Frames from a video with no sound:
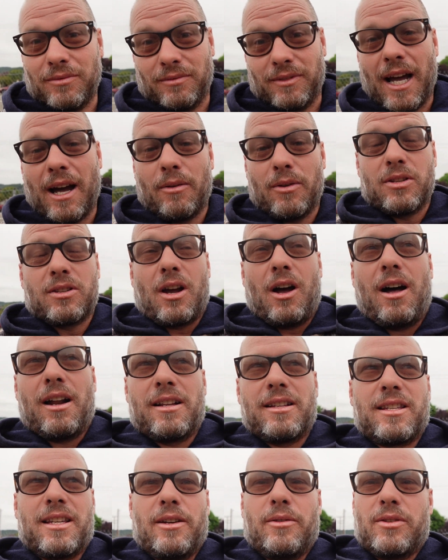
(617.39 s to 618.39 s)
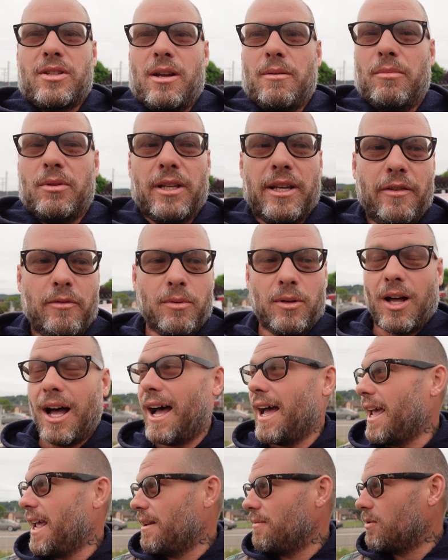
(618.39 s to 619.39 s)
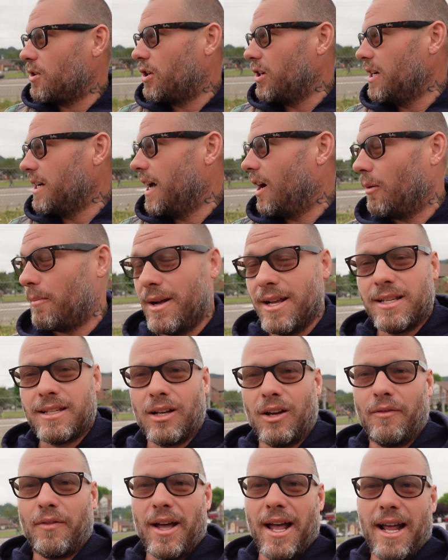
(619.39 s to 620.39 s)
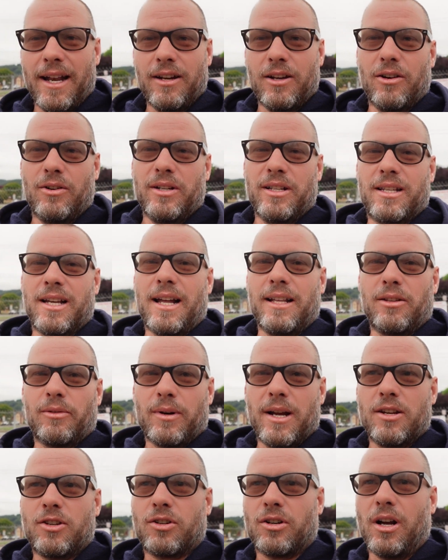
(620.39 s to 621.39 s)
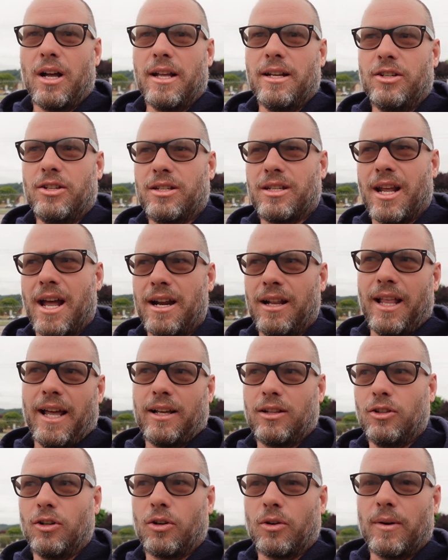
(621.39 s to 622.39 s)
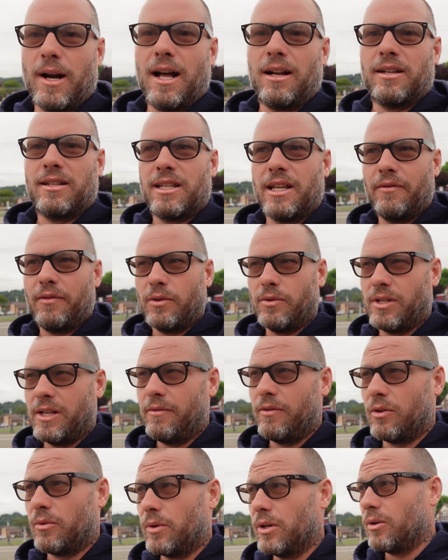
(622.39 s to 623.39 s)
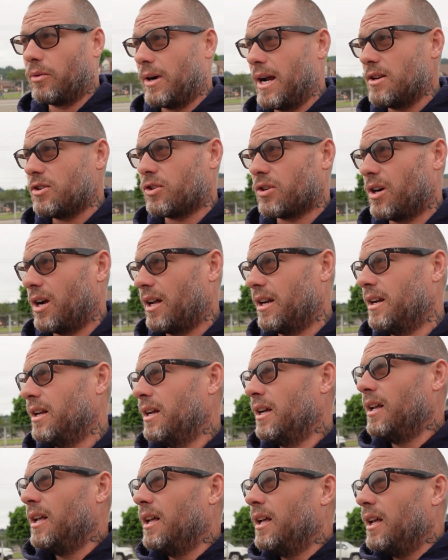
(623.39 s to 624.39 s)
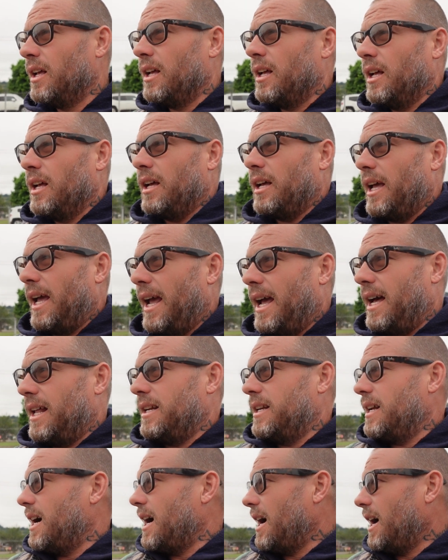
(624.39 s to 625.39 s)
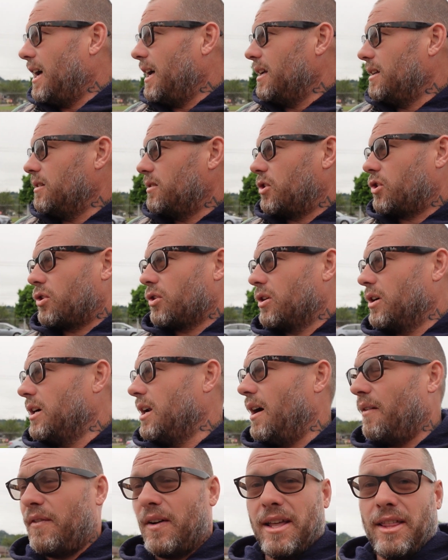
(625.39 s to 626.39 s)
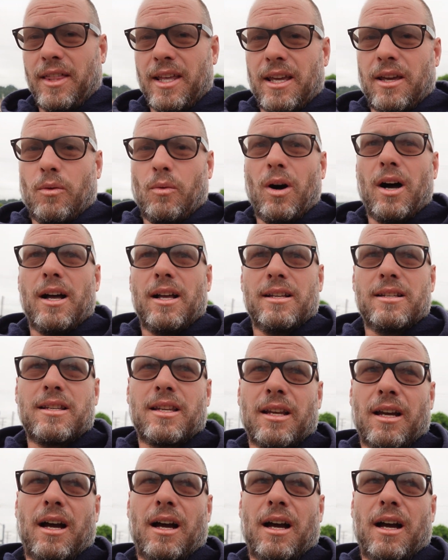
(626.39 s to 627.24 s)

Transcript: That was honestly, it was unbelievable. I couldn't help myself. I had to go inside the restaurant and just kind of like look around to see if it was even a real restaurant. And uh, sure enough, I think it was.